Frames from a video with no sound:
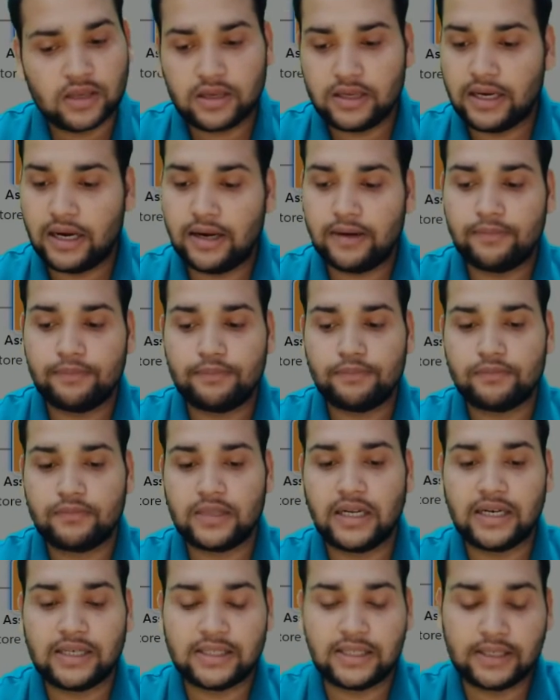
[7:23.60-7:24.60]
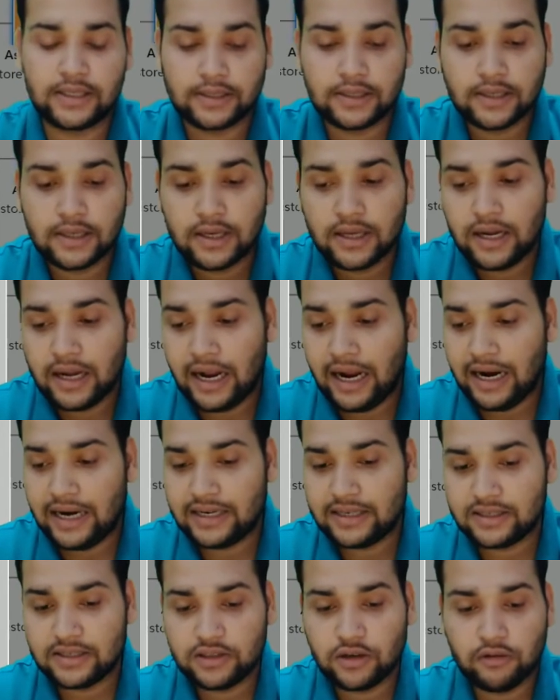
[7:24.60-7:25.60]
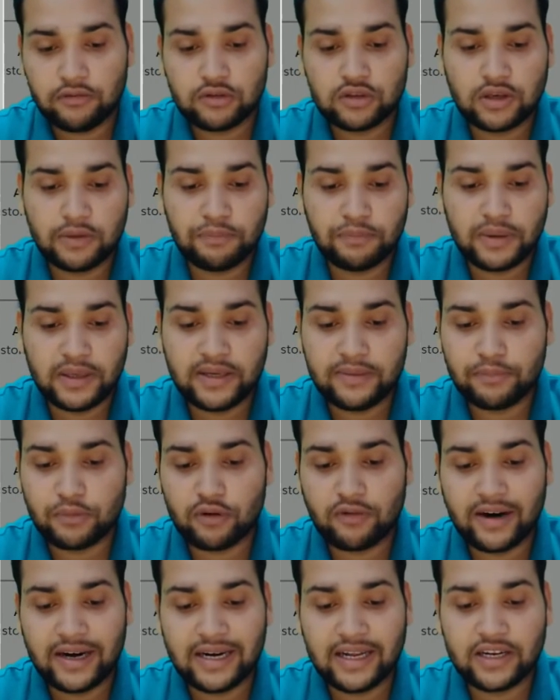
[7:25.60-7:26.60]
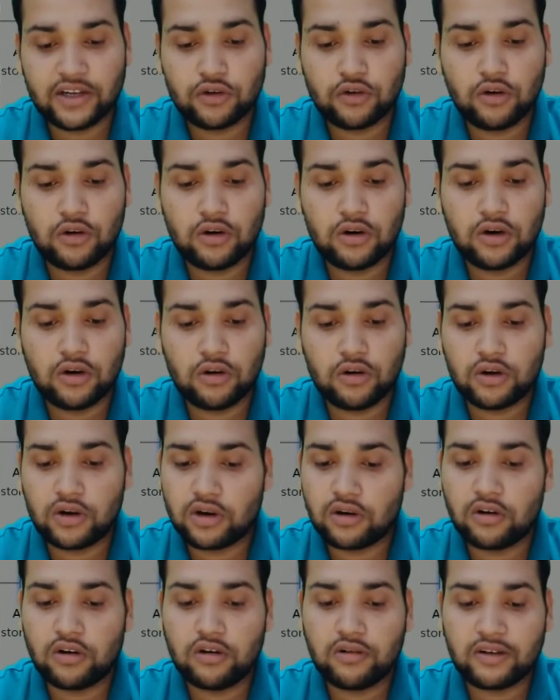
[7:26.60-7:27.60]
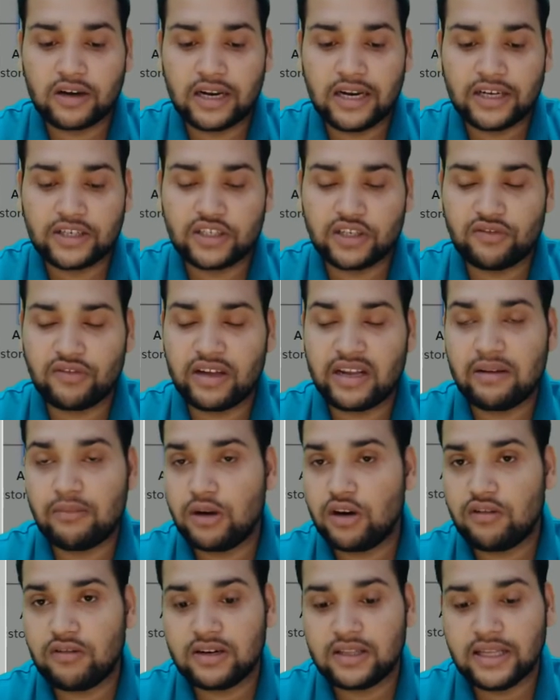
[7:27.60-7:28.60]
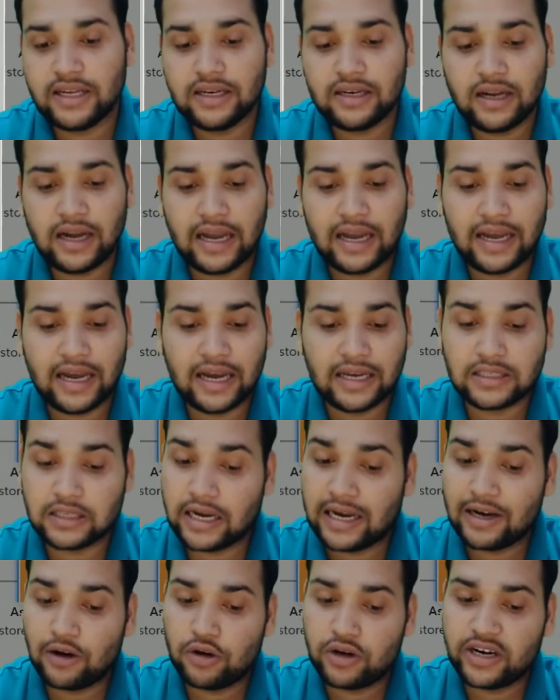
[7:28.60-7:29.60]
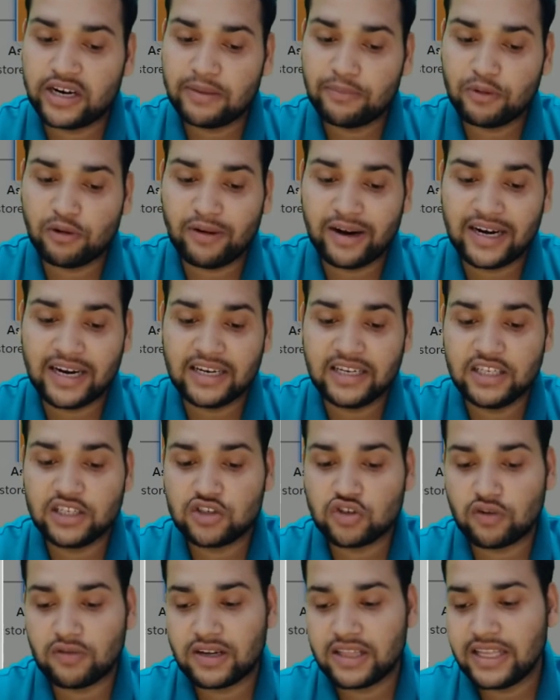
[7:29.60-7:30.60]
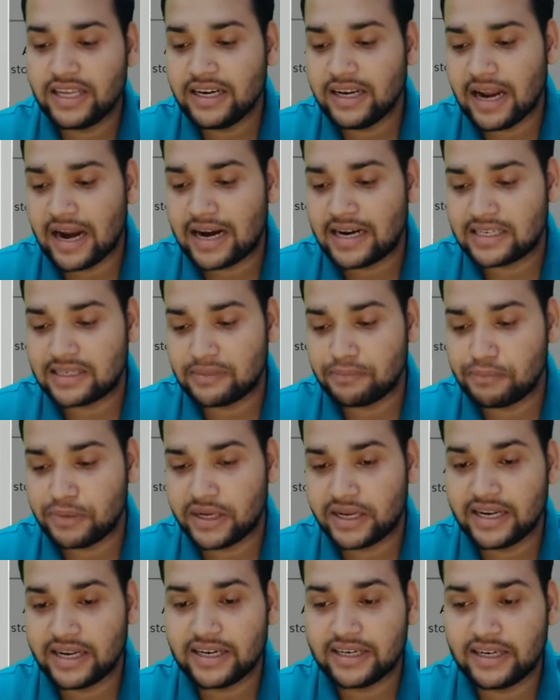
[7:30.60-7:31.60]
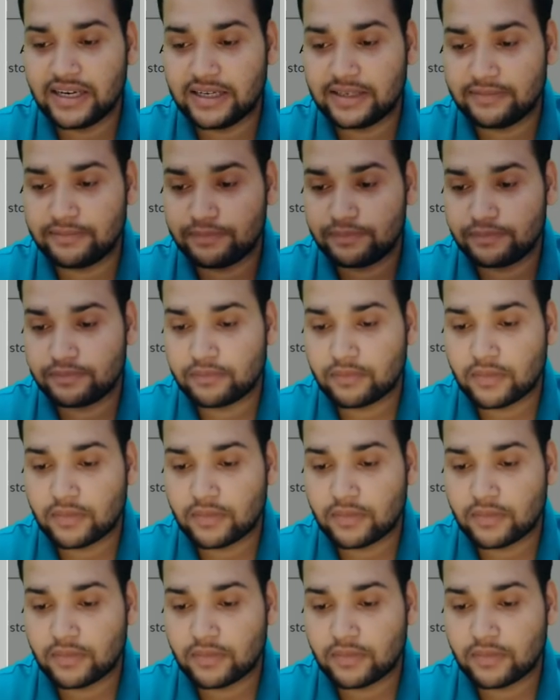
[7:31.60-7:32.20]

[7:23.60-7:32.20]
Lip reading: yeah, that's it. And you have to simply provide a record or record collection variable over there, as I already provide a list over there, and simply click done.